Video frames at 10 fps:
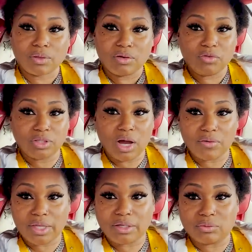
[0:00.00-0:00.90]
for y'all
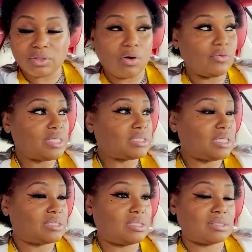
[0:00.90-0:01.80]
that don't know, this
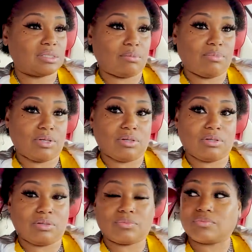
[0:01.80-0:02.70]
is December